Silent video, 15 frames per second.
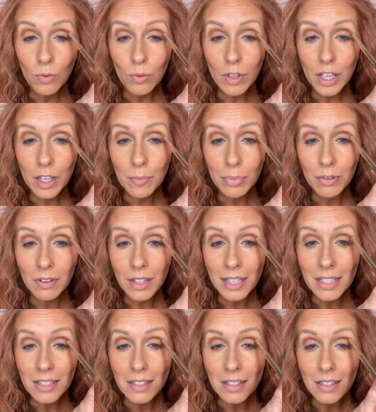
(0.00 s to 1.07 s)
and
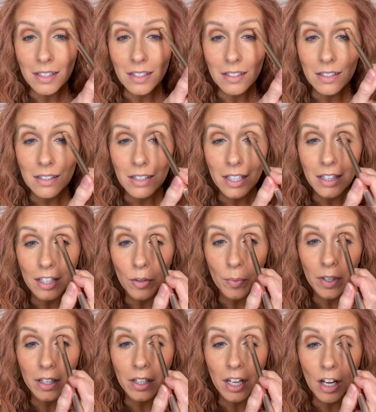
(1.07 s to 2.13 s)
place this, and then we're
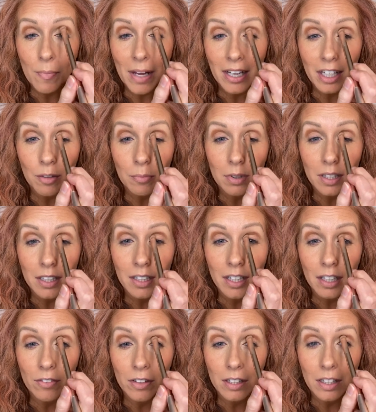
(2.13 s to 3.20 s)
gonna come back and blend
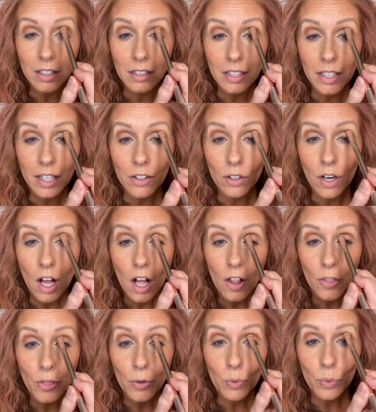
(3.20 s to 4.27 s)
everything together.
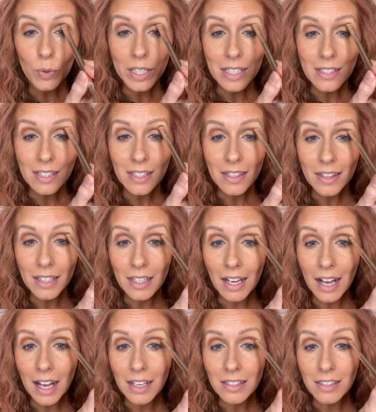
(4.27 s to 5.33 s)
The reason that
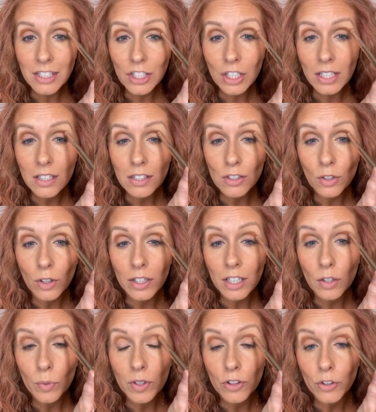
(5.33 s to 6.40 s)
I suggest
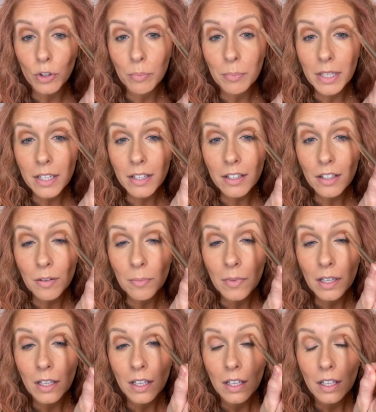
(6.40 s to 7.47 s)
starting with your medium
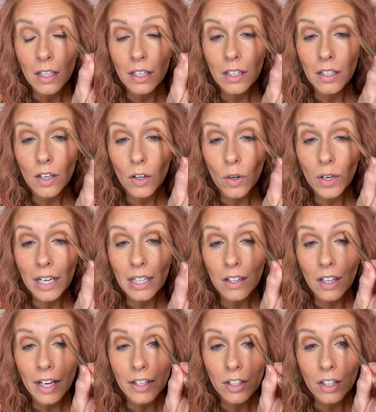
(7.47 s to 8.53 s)
or a
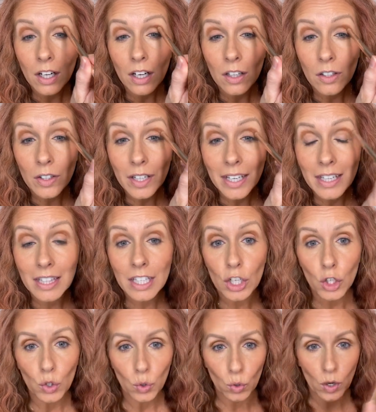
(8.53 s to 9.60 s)
lighter color and then
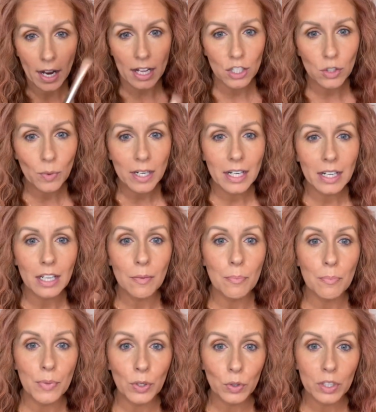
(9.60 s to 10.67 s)
graduating
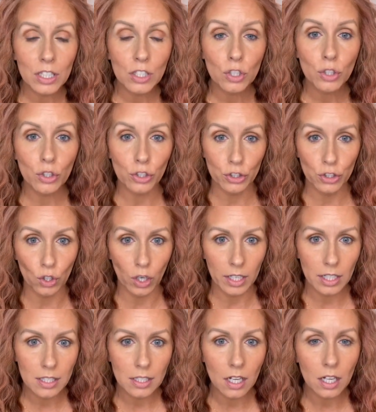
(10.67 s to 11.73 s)
and building to your
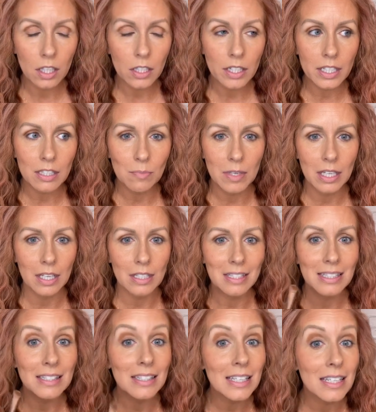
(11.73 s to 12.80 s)
darkest color is because
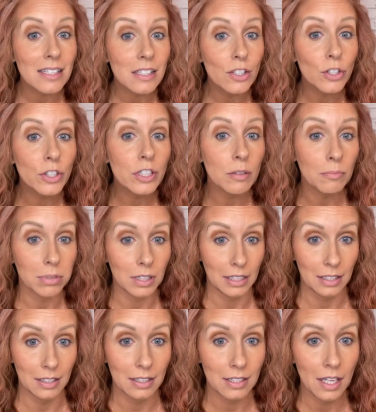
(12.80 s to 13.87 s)
it's easier to
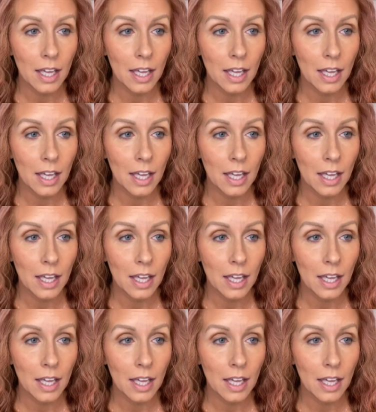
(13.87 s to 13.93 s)
blend.